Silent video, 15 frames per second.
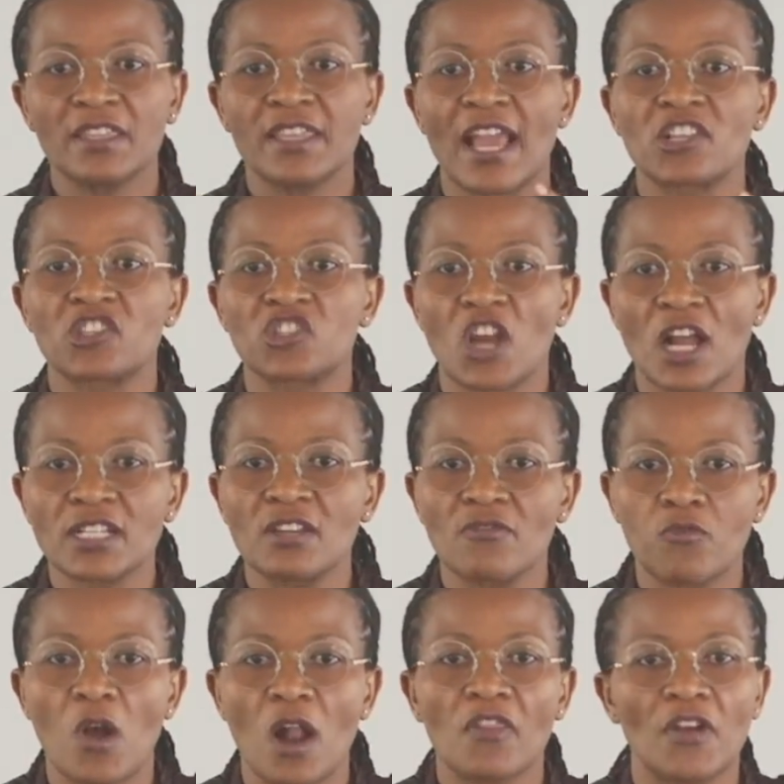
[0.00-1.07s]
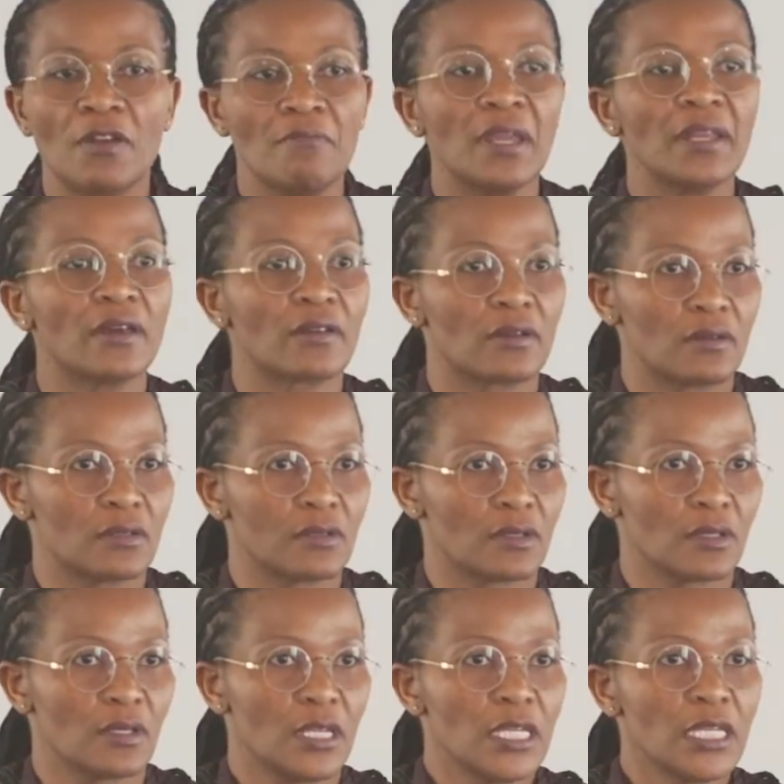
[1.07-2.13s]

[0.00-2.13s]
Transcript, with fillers: the extractive wealth and minerals